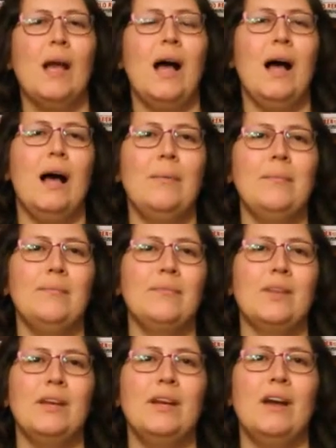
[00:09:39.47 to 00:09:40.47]

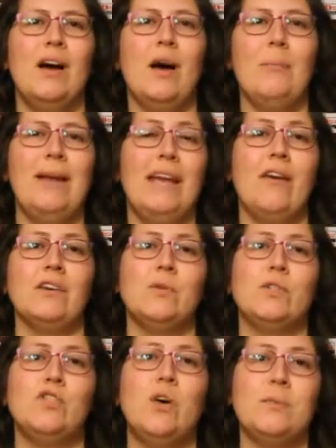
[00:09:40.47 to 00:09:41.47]
Our main character
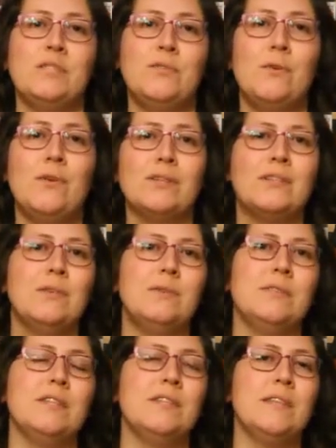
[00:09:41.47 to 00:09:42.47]
is Thomas Fawkes,
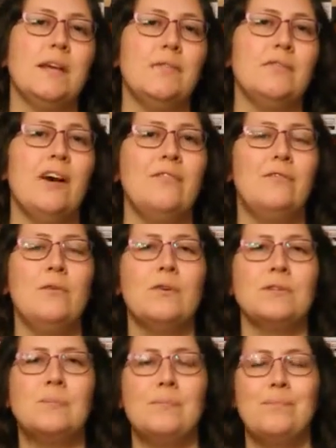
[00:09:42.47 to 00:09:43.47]
who's the son of Guy
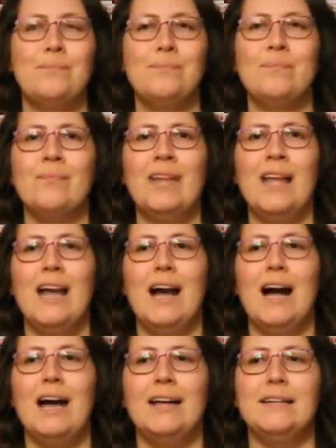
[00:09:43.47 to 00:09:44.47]
Fawkes,
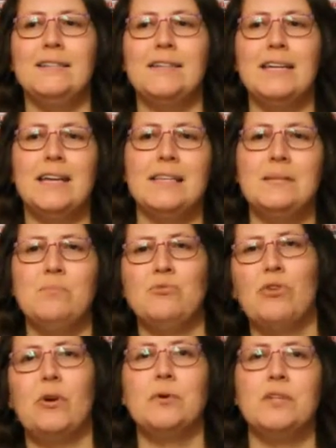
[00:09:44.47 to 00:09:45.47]
and he gets
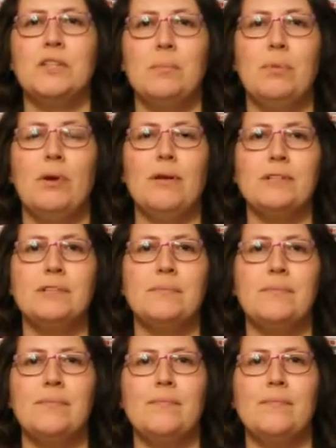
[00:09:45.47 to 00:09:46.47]
embroiled in the
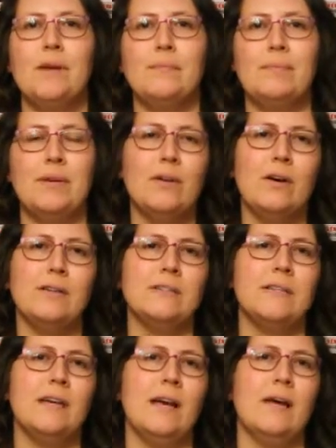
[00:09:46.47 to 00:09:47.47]
plot
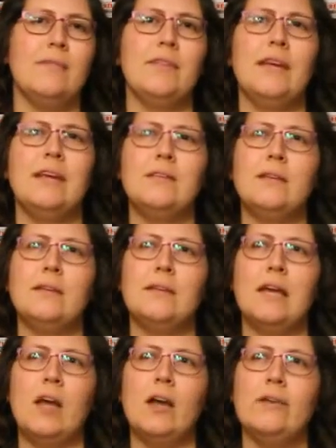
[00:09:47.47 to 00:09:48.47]
because they
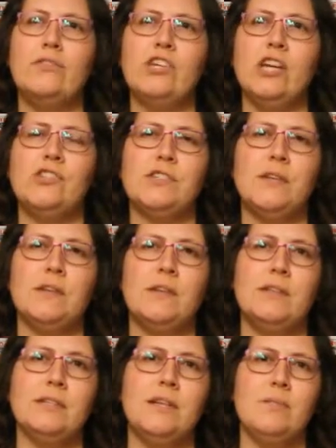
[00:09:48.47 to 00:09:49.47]
kind of change it so
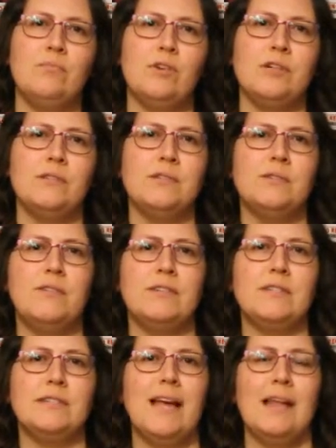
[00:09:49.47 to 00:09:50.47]
that instead of Protestants
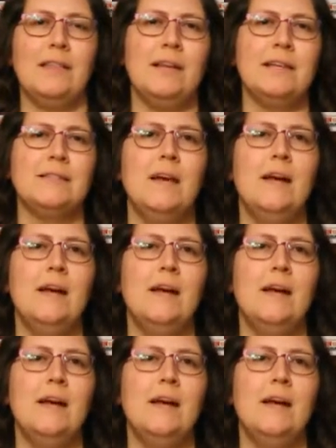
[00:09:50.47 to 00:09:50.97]
versus Catholics,